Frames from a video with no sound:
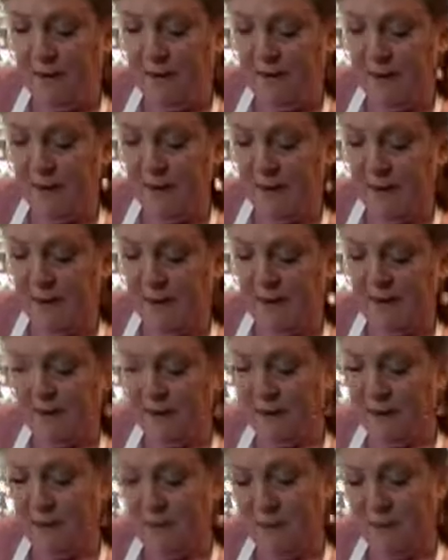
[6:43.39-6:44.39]
And then it
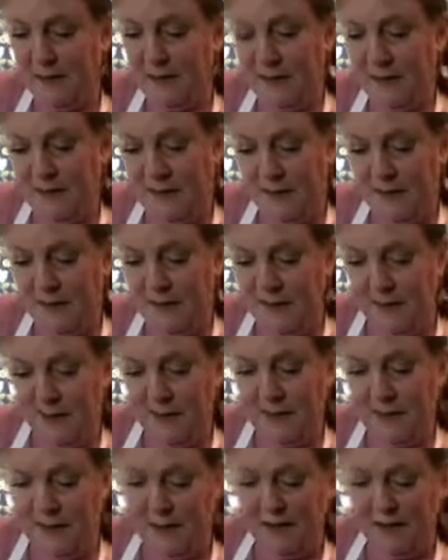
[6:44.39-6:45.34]
gives them a